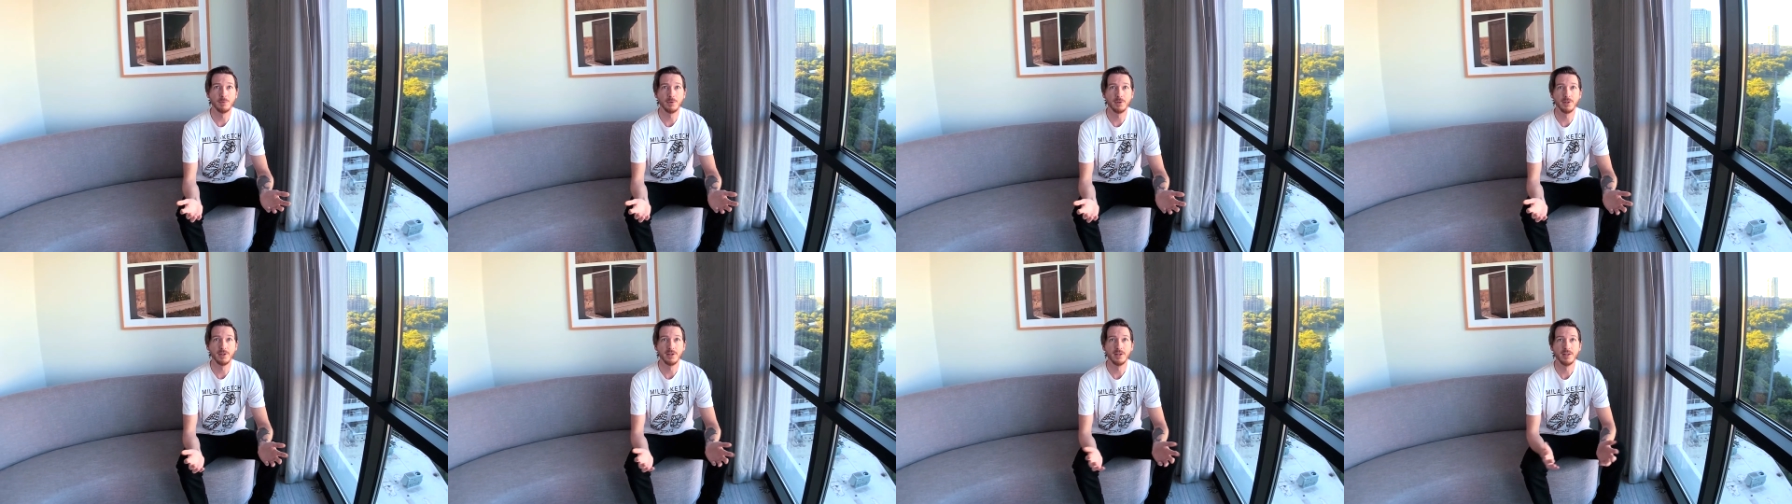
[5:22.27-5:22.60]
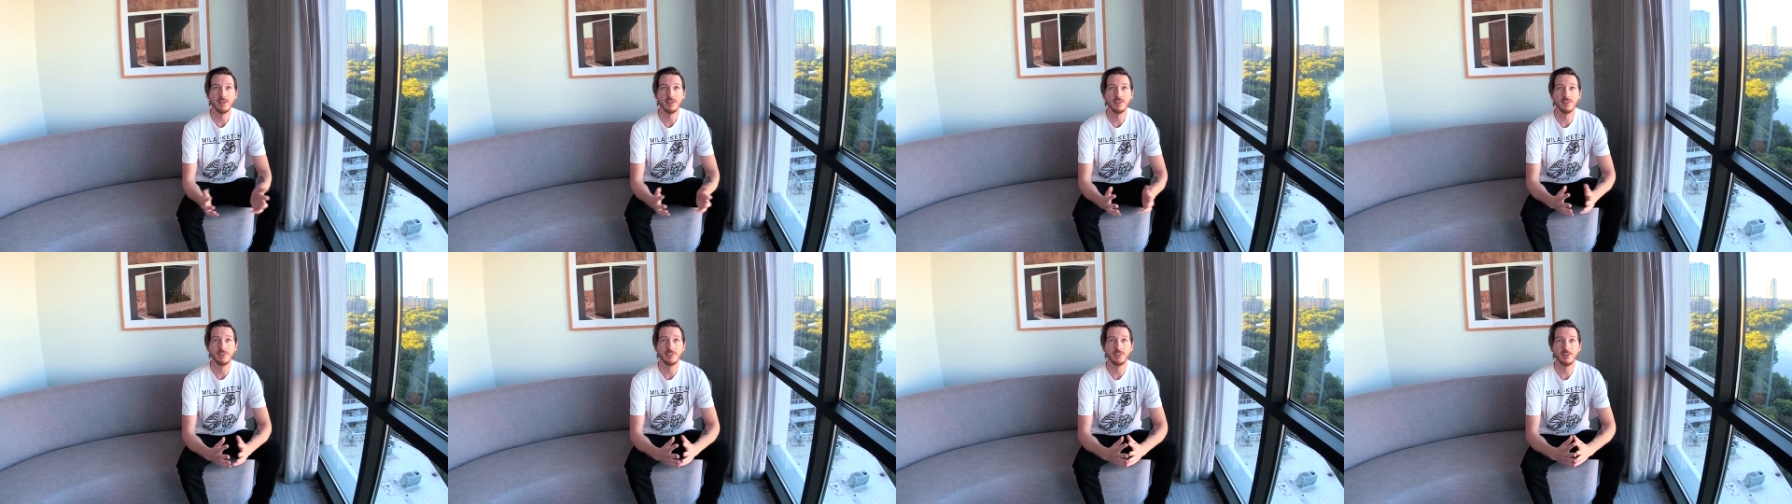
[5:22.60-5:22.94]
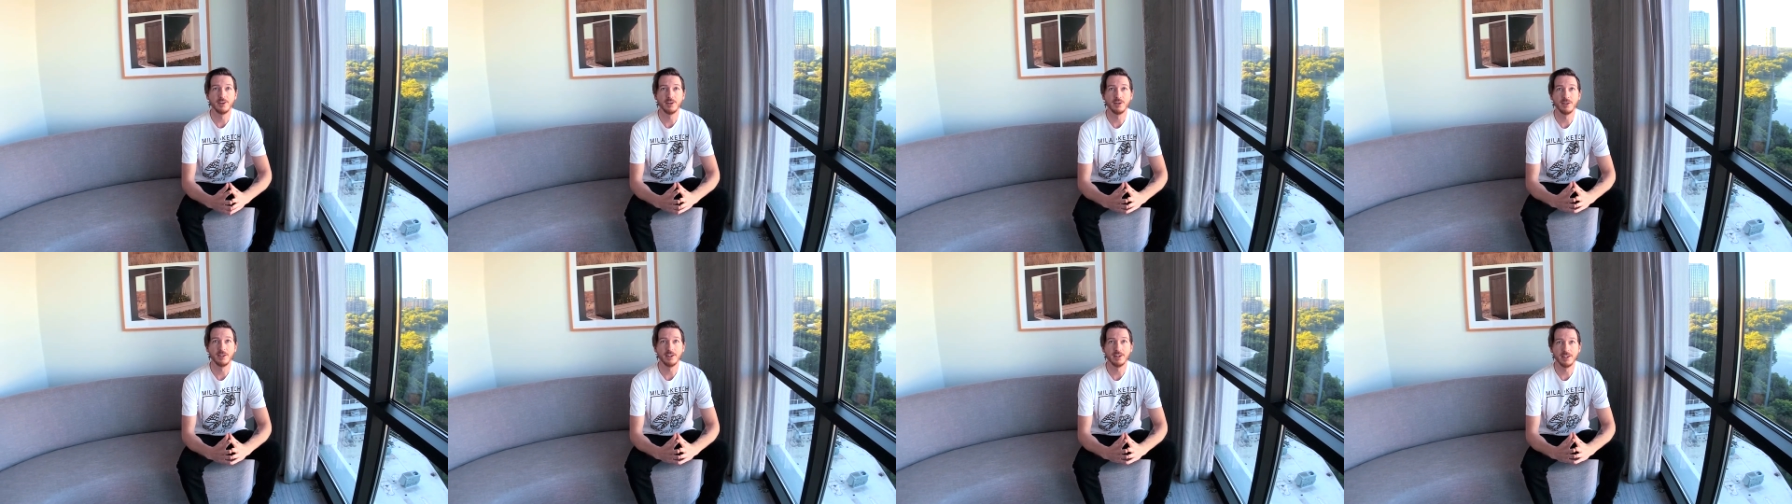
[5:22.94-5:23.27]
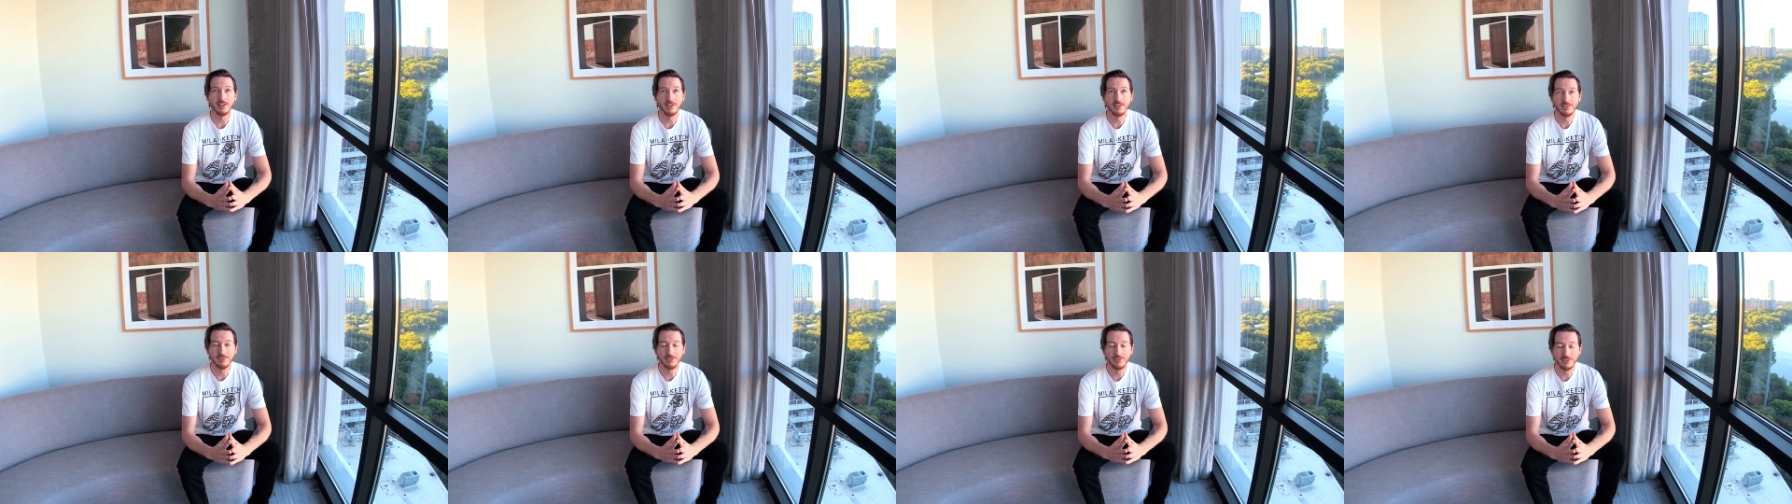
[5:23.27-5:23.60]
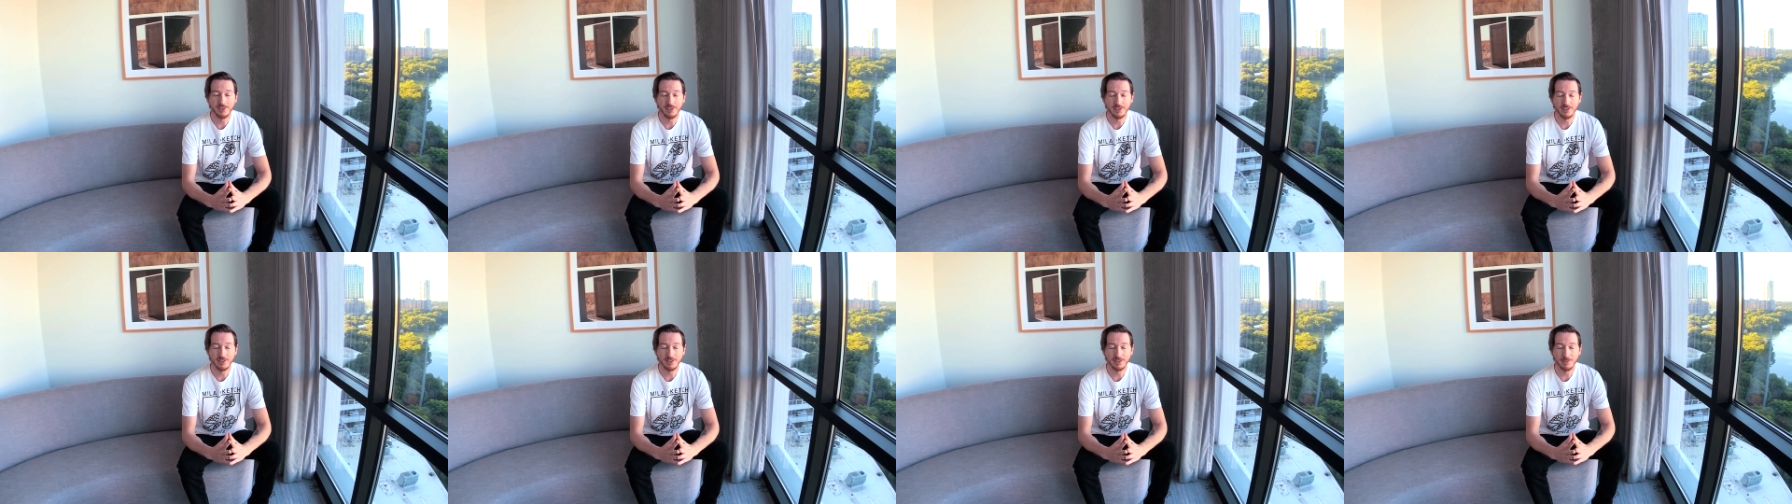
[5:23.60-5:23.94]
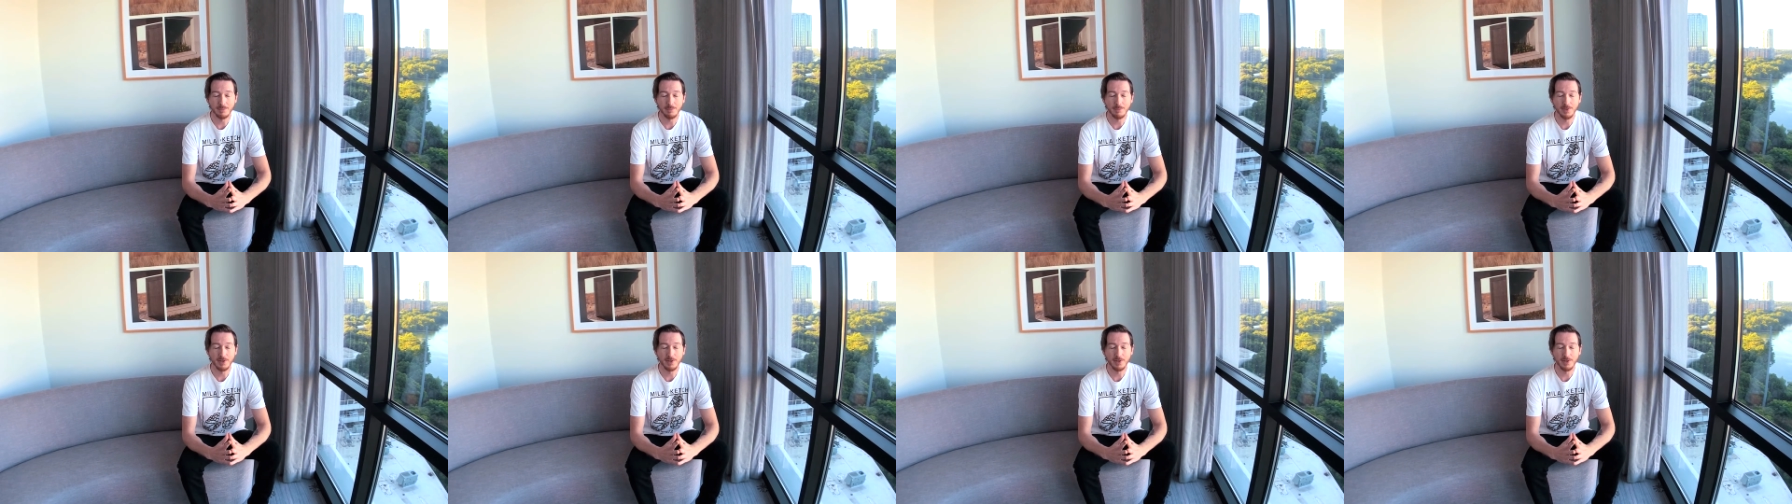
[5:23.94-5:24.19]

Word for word: but there are infinitely